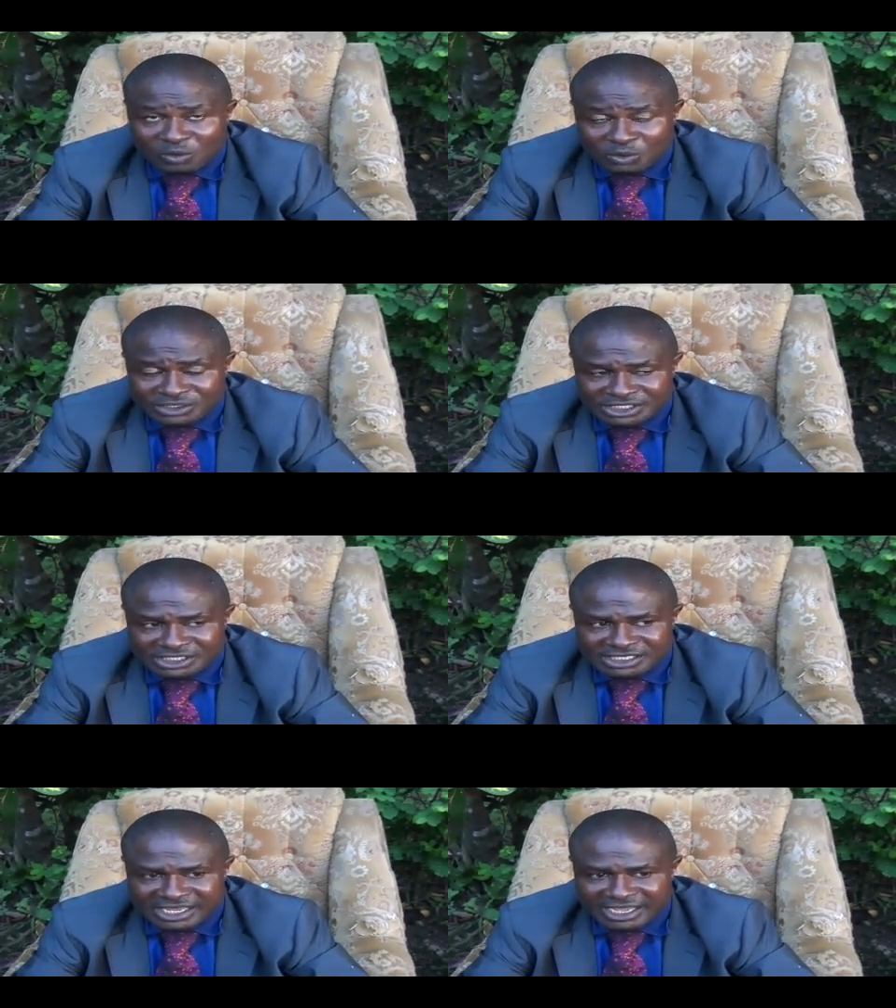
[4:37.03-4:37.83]
which
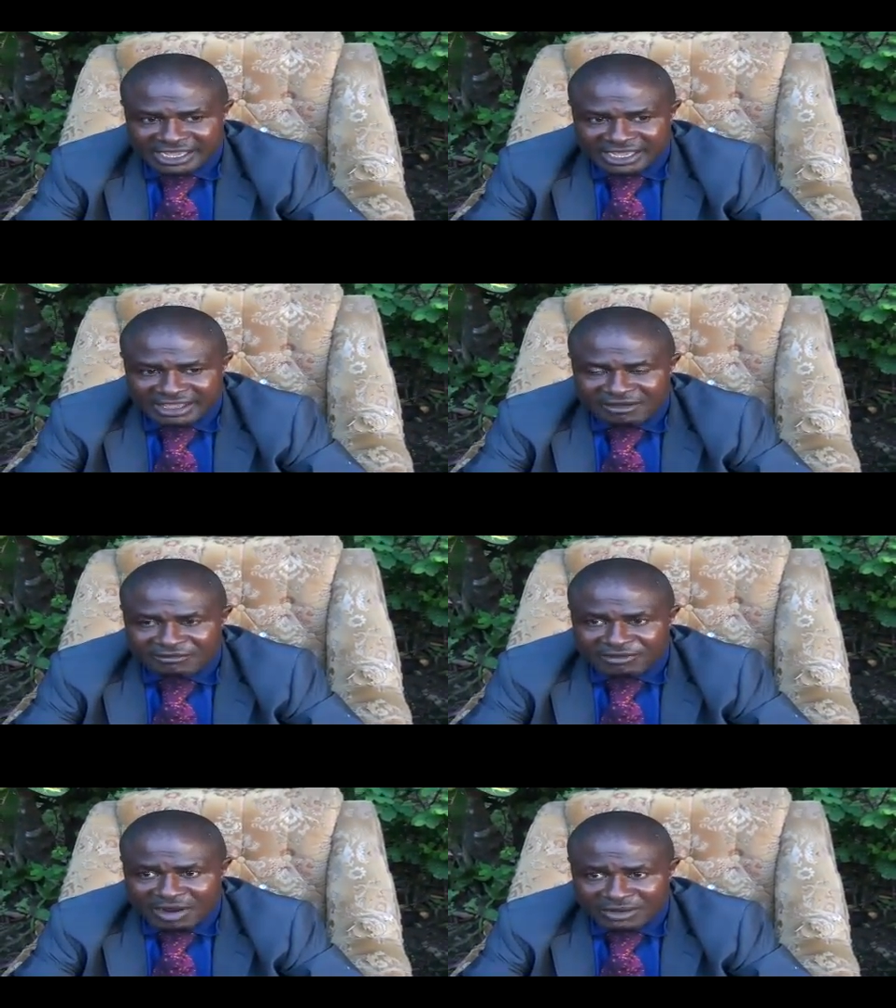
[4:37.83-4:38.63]
is uh,
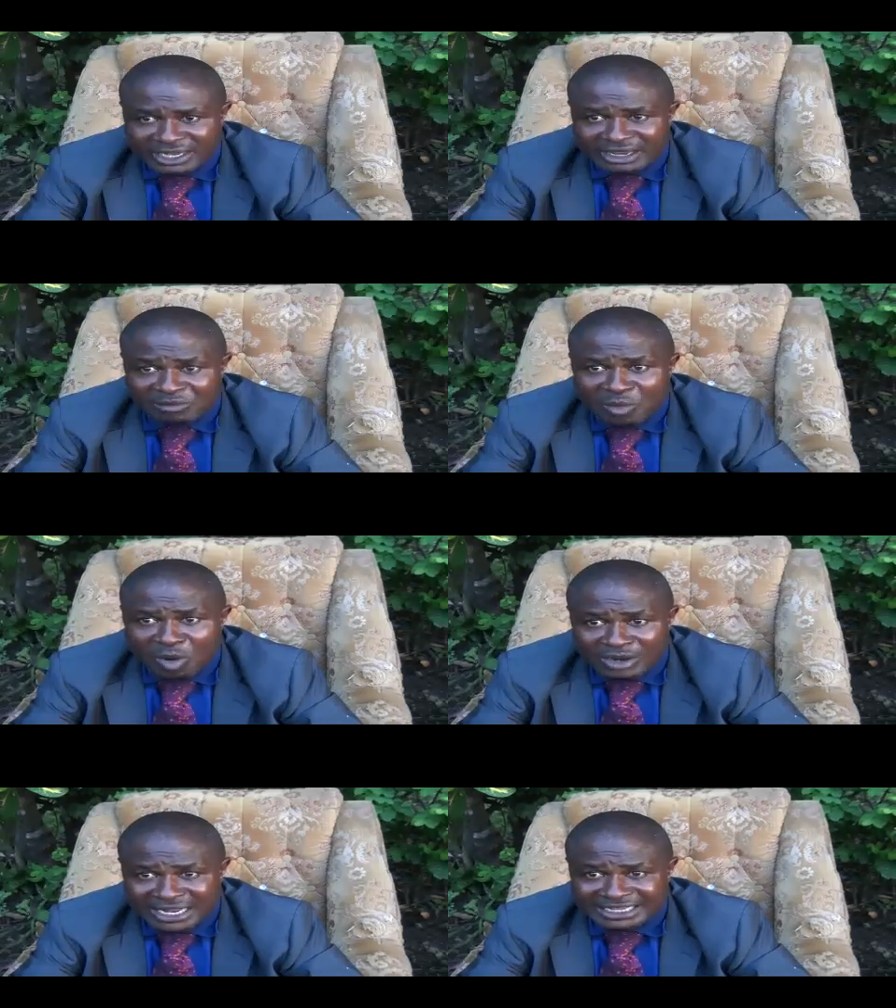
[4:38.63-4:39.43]
founded in
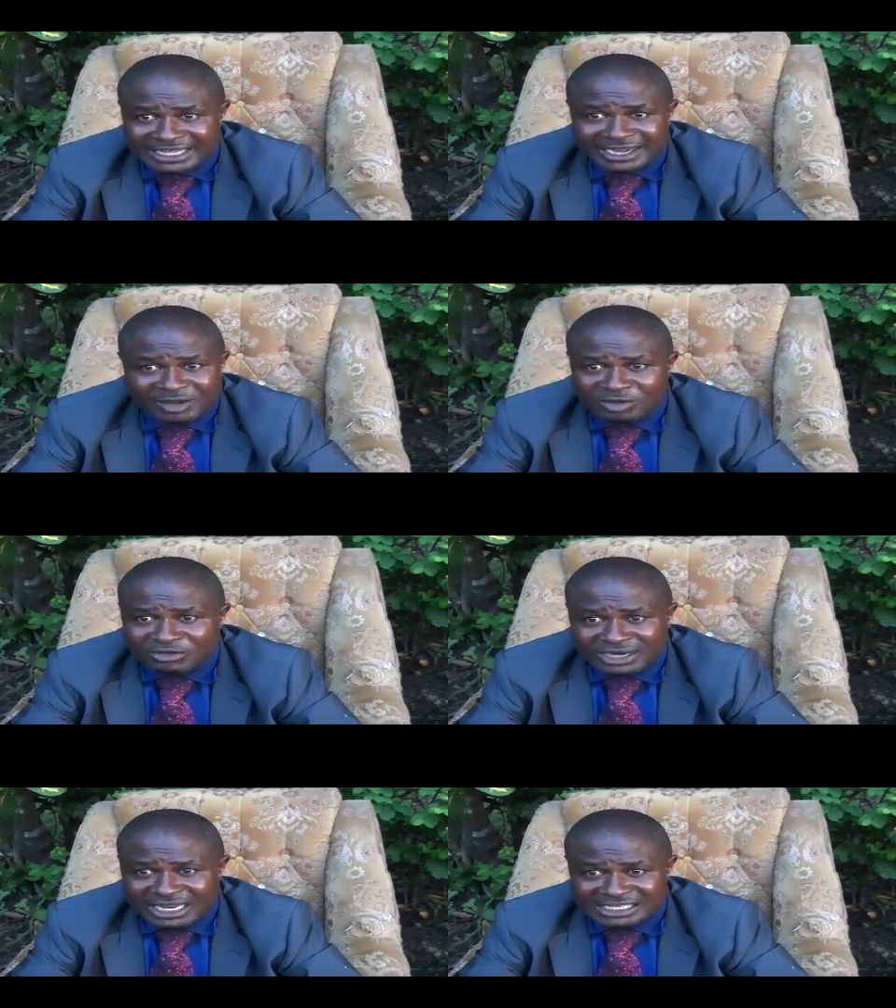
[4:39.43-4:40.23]
more than three
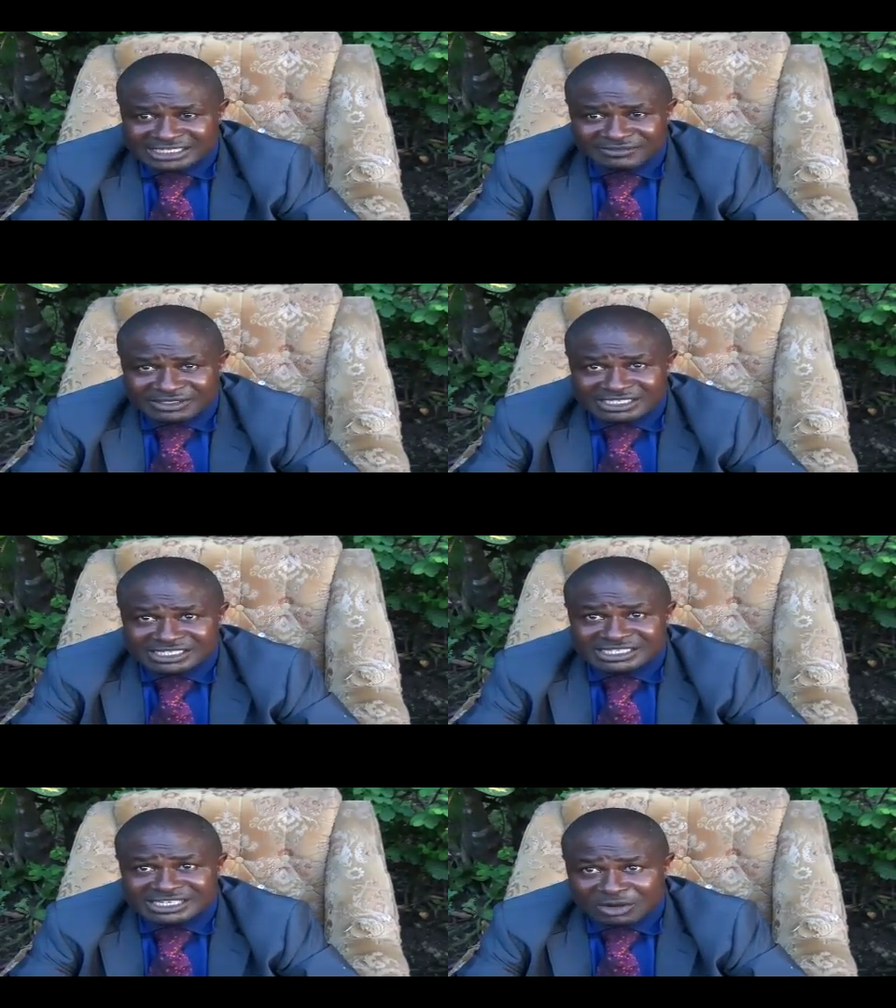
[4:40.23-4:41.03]
hundred
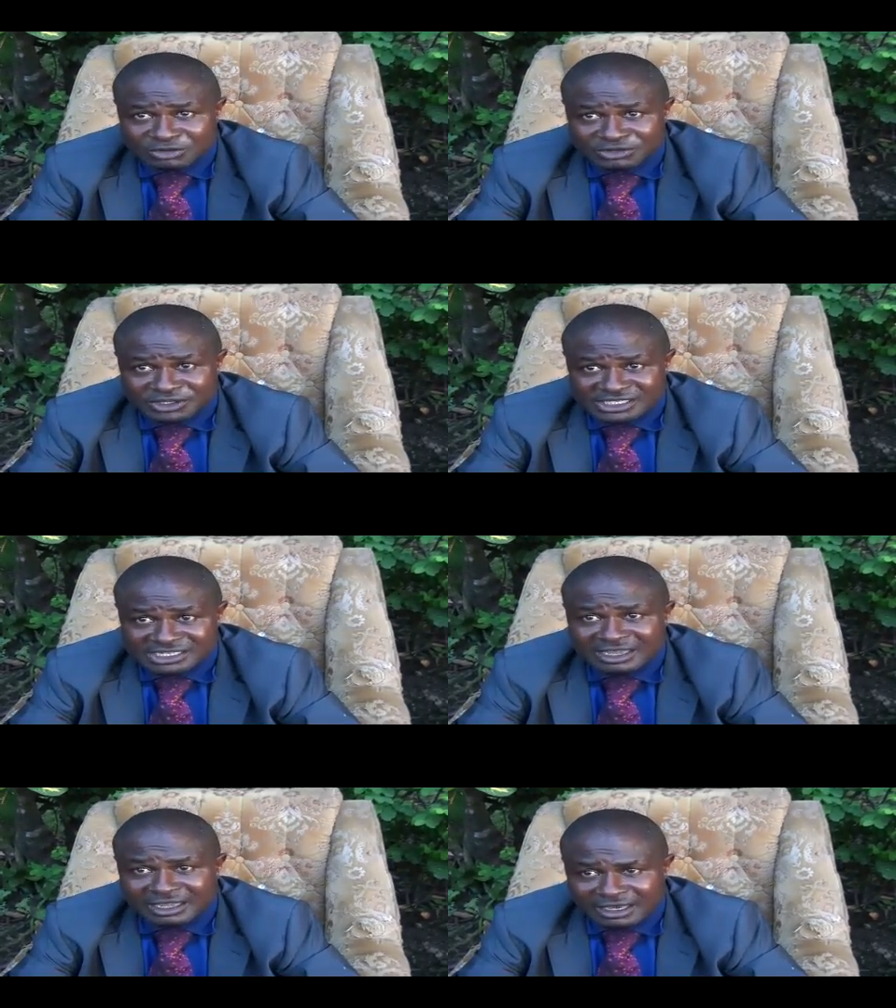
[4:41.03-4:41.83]
seventy-six countries
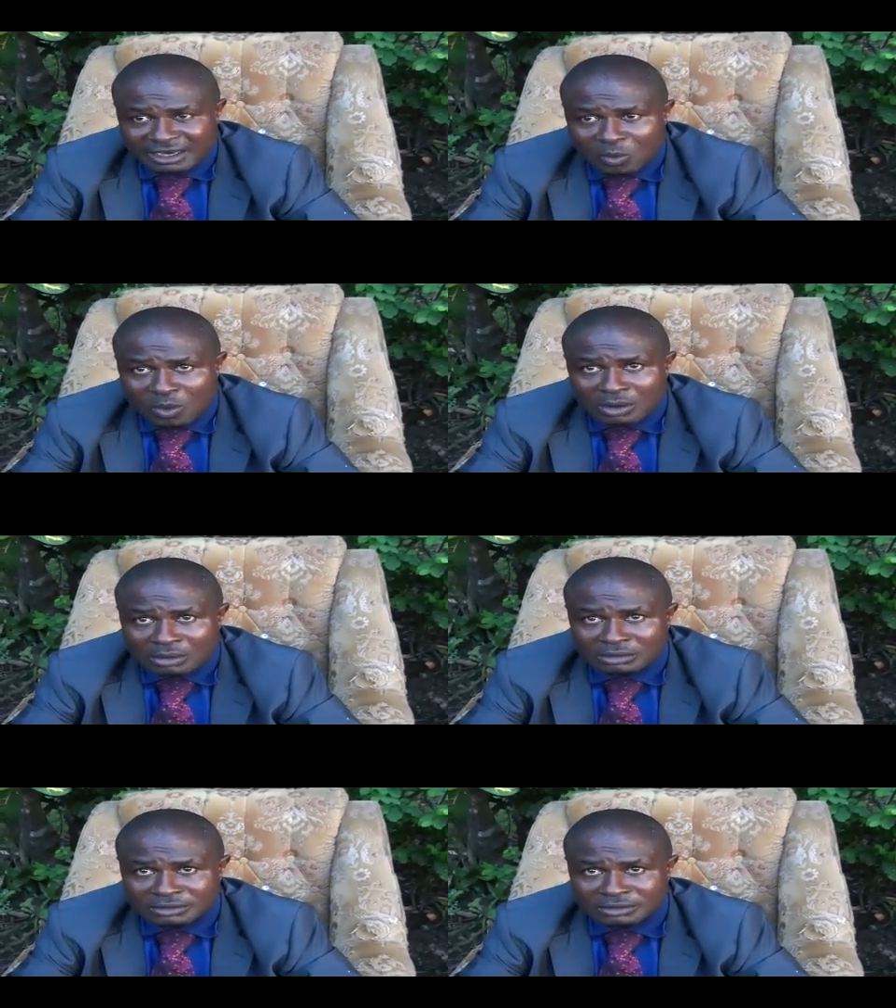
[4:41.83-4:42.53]
in the world.